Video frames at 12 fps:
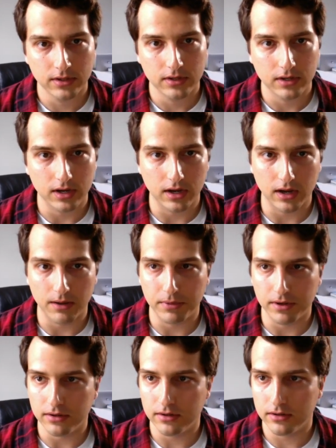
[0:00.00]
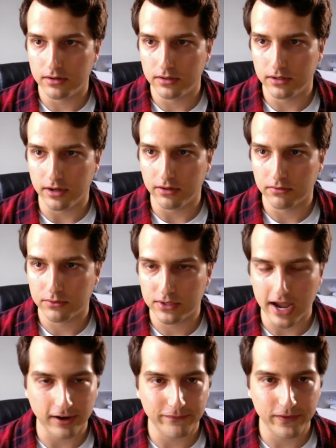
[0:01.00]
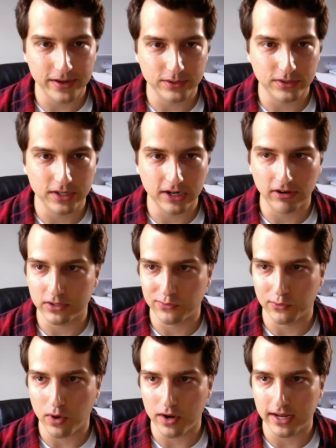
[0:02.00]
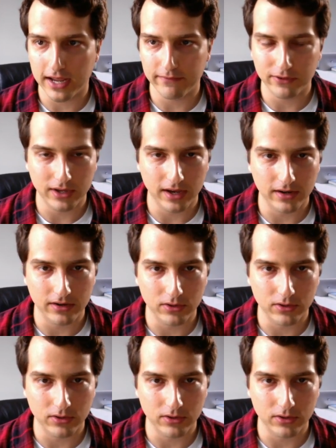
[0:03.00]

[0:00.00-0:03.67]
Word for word: Uh, but you know, sacrifice the cigarettes for one day if you can,